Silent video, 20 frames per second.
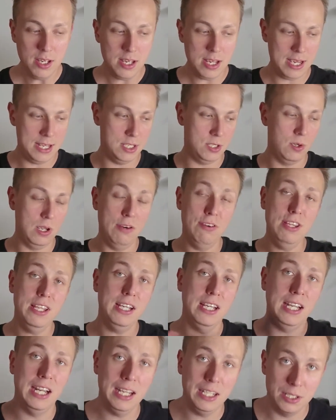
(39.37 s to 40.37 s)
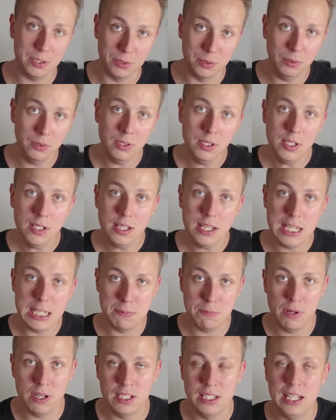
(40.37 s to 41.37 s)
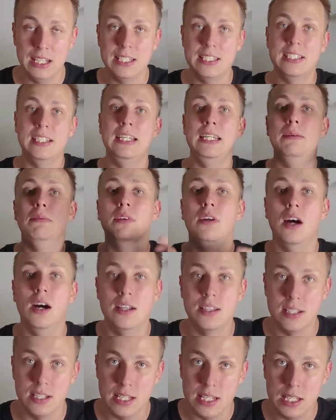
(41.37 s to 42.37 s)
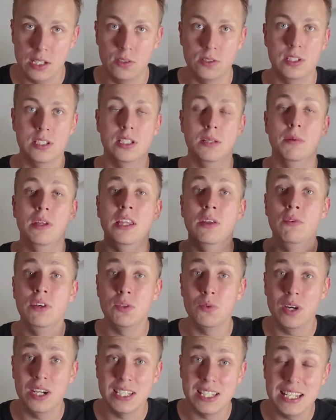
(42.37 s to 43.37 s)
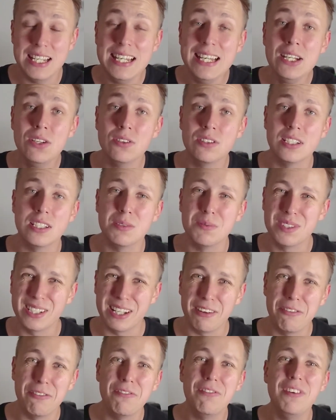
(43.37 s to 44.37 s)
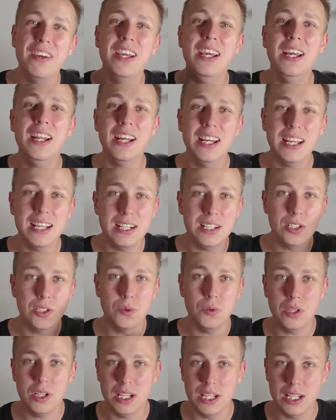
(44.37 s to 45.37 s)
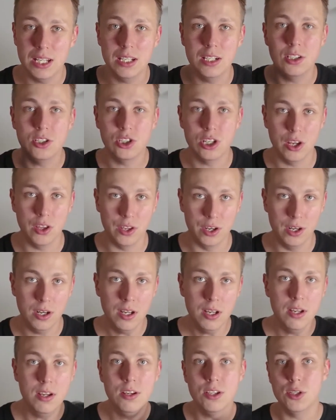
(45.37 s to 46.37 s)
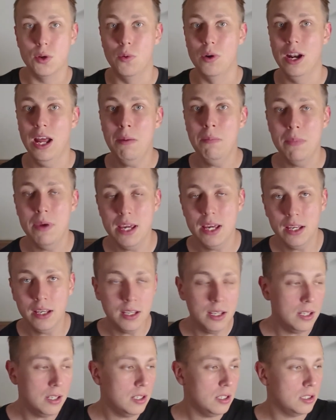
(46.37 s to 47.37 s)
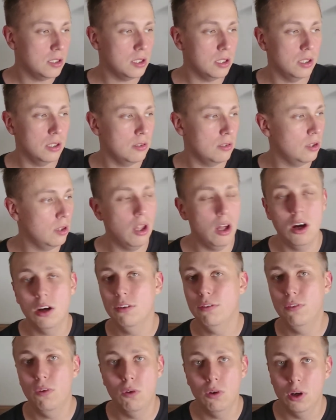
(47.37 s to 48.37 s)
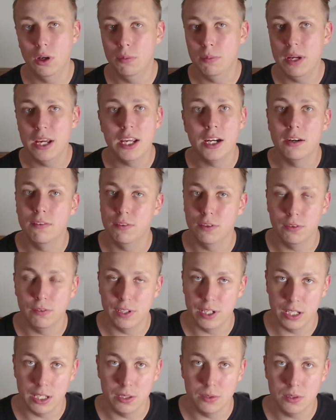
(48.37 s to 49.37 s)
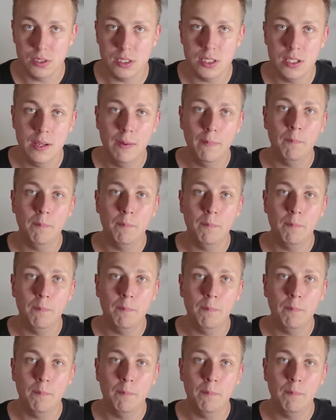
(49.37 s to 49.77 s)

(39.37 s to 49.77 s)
And so everything that I do is part of that same content ecosystem. And the reason why it's an ecosystem is that they feed into each other. So when I make long form interview videos,